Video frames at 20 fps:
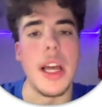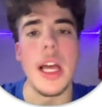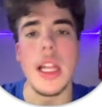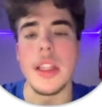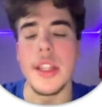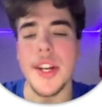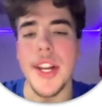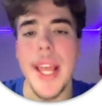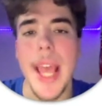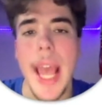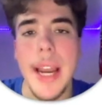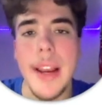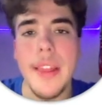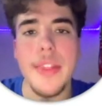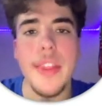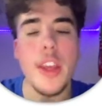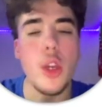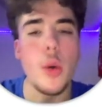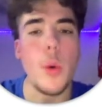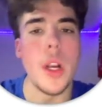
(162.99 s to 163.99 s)
Literally
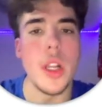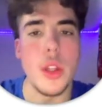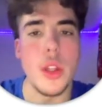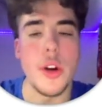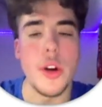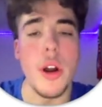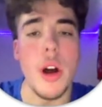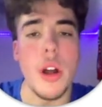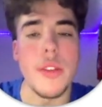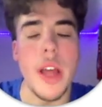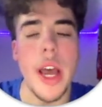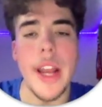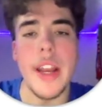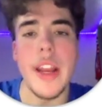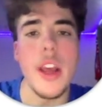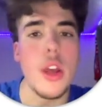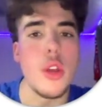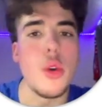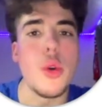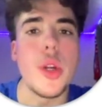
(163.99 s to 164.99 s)
anything you want to learn online,
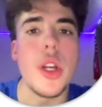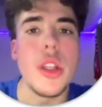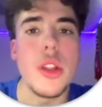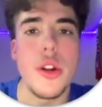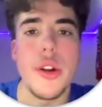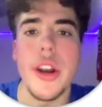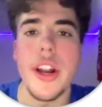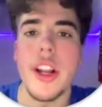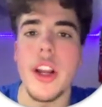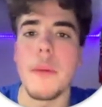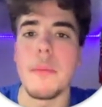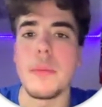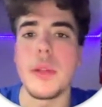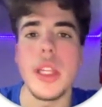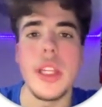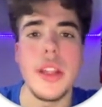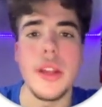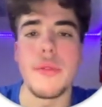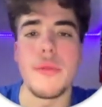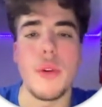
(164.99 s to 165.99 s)
you can learn it
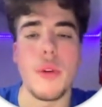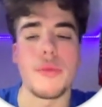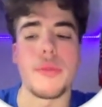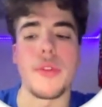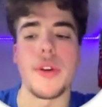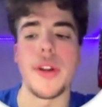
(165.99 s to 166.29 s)
completely for free.